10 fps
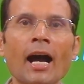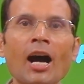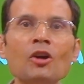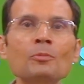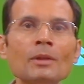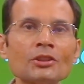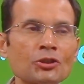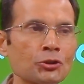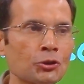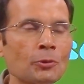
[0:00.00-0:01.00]
how
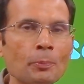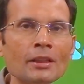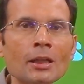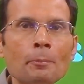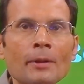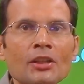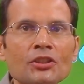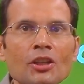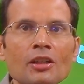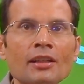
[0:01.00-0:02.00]
much should be the
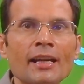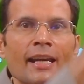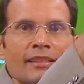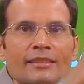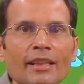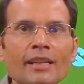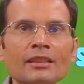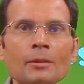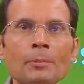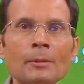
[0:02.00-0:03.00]
pressure raised
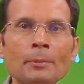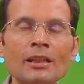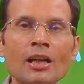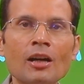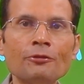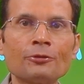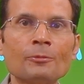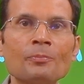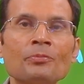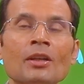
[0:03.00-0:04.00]
in the BP cuff?
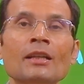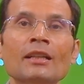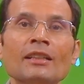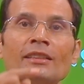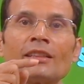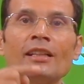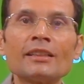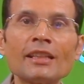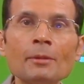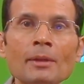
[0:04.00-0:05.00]

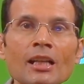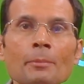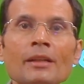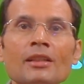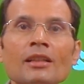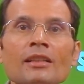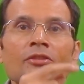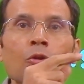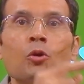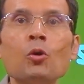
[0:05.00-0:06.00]
30
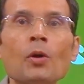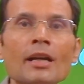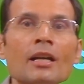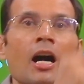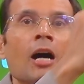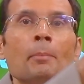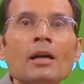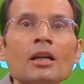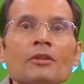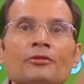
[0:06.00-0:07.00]
millimeters over and
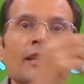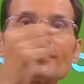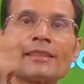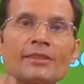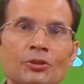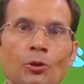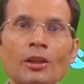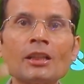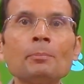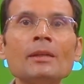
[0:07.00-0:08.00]
above the
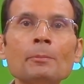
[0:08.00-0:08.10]
systolic